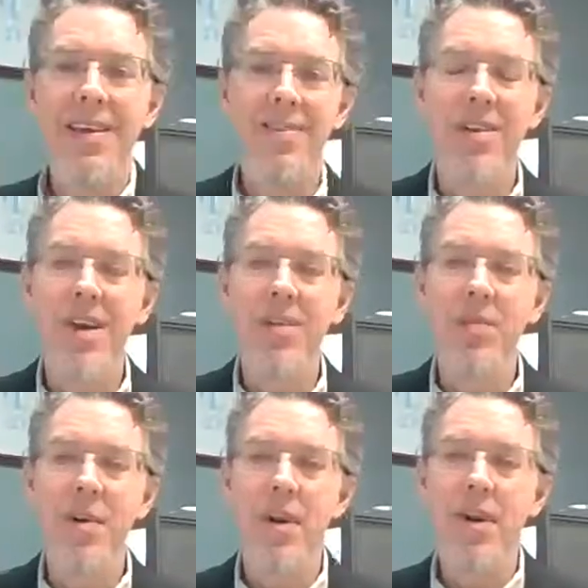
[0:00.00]
today
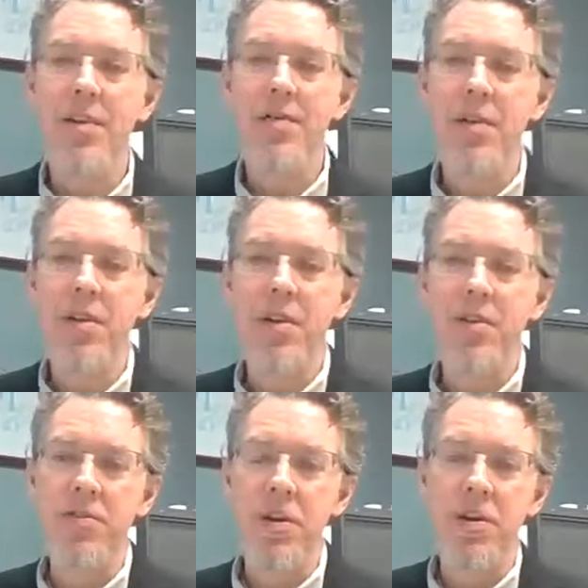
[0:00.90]
we have with
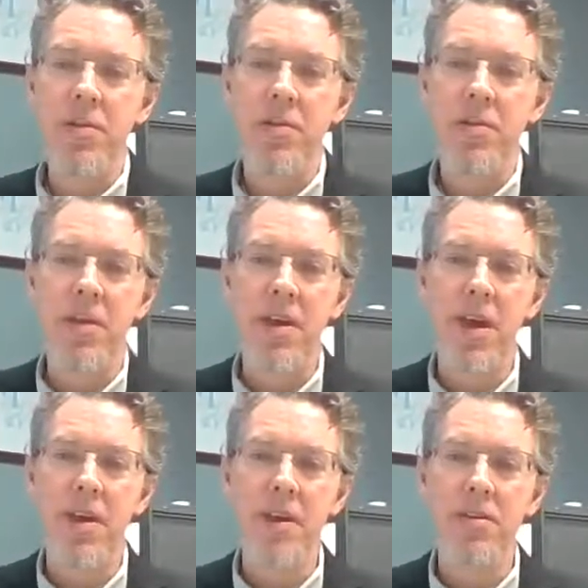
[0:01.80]
us one of the
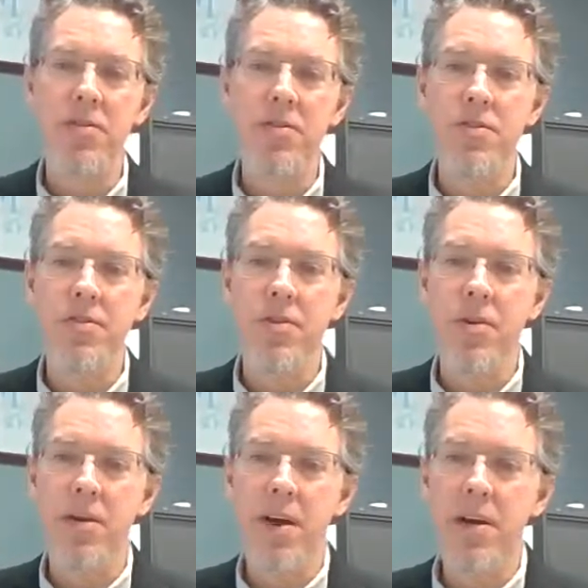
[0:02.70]
candidates
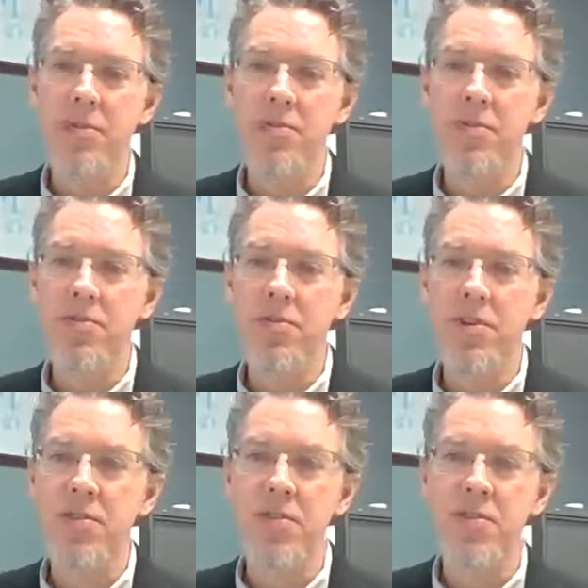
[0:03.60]
for House
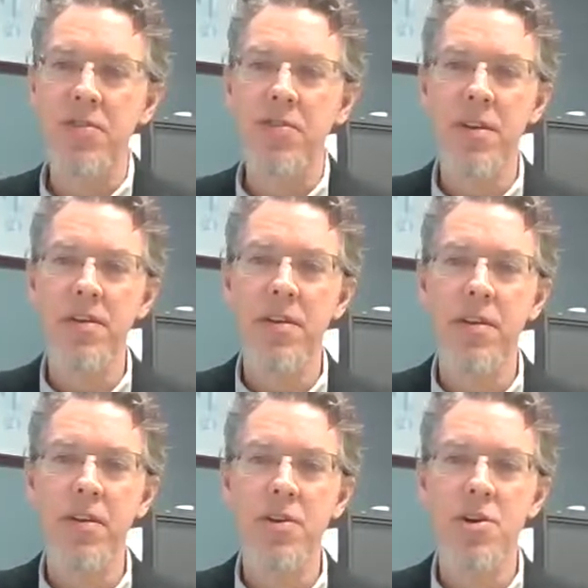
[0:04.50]
District
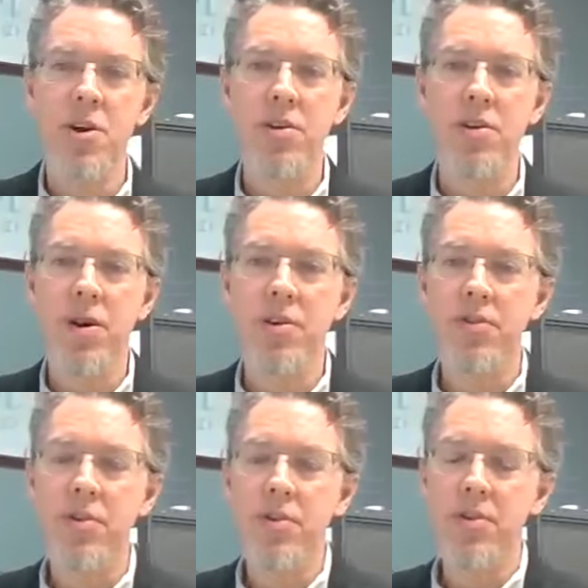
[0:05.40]
67, John
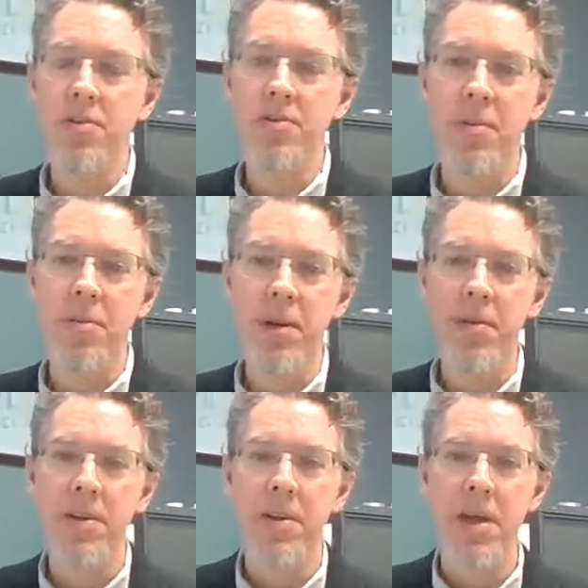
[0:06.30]
Dawson, who's the
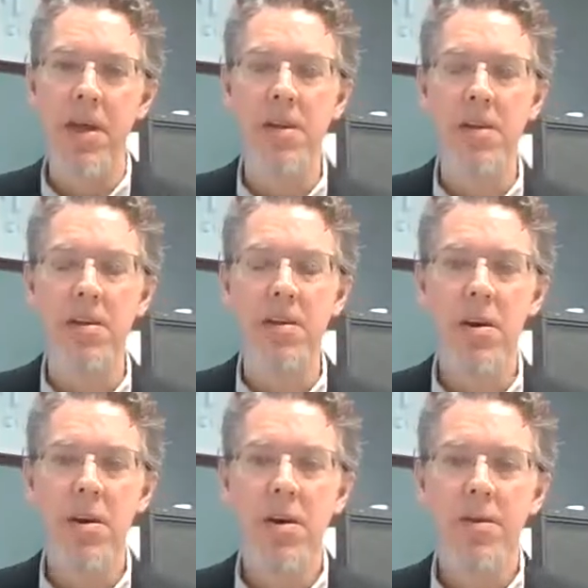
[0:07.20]
Republican candidate
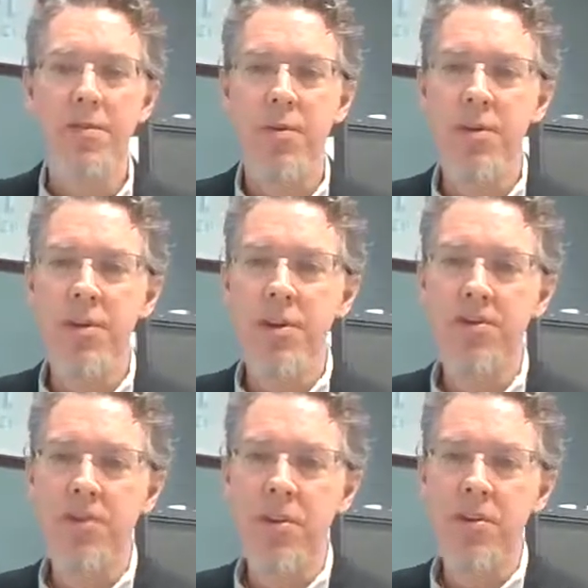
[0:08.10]
for the
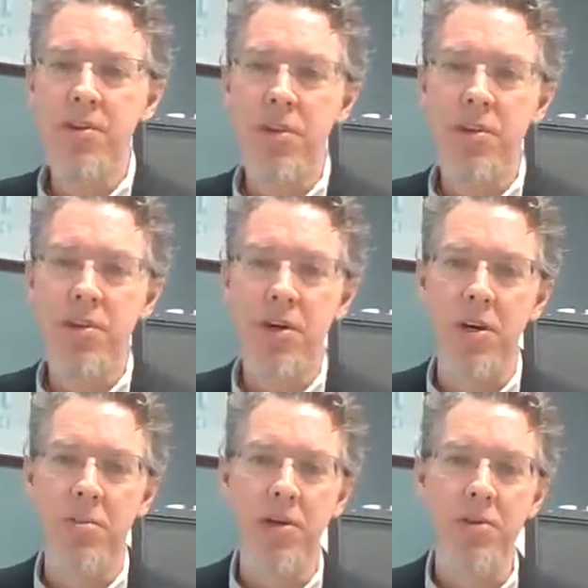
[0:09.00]
district, which
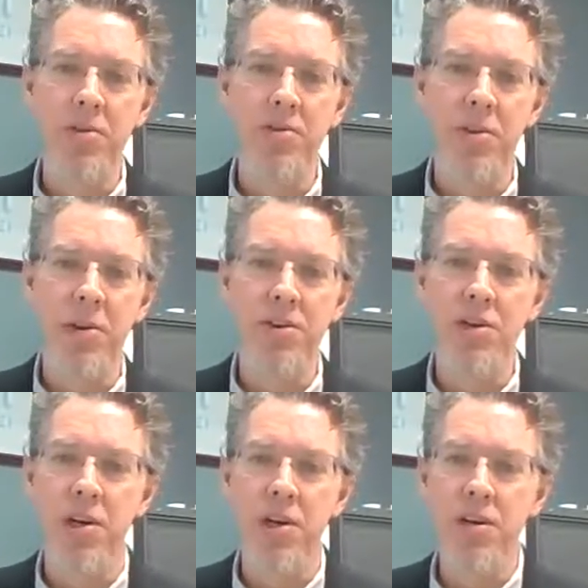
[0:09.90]
includes a
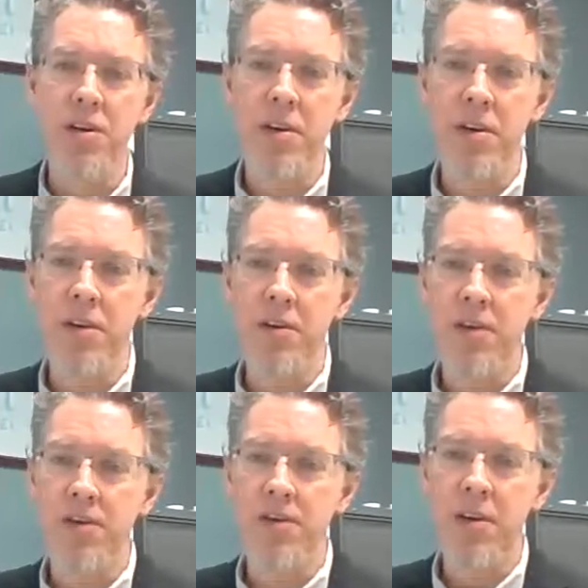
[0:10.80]
large chunk
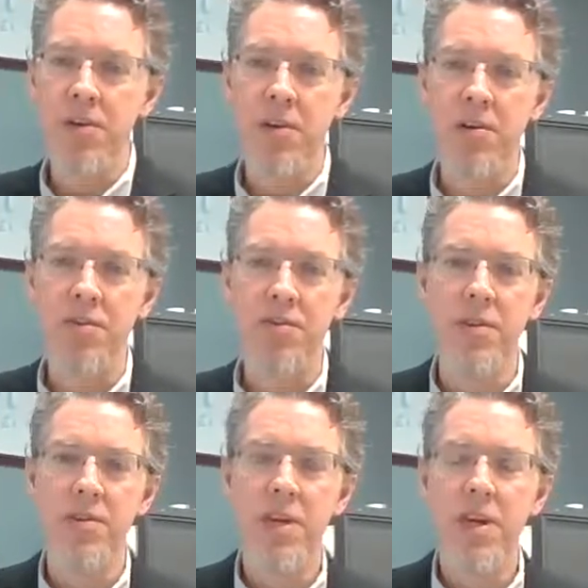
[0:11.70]
of the city of
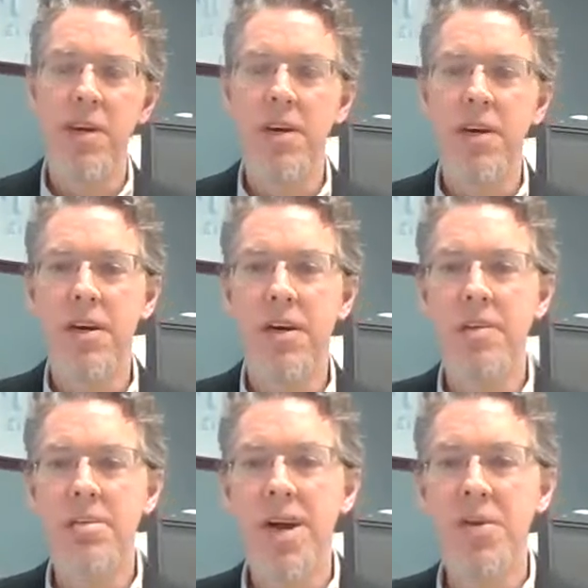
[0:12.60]
Clarksville.
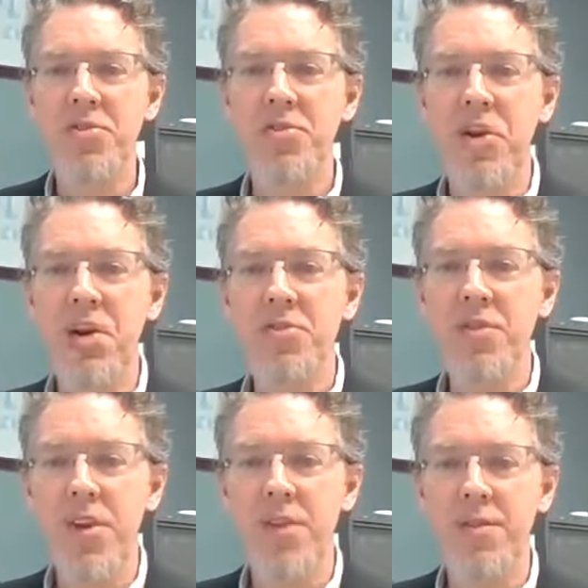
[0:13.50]
Hi, Mr.
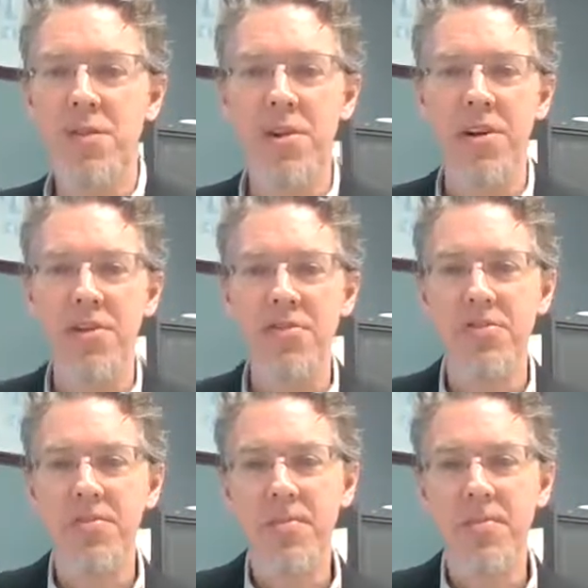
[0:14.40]
Dawson. Thank you for joining us.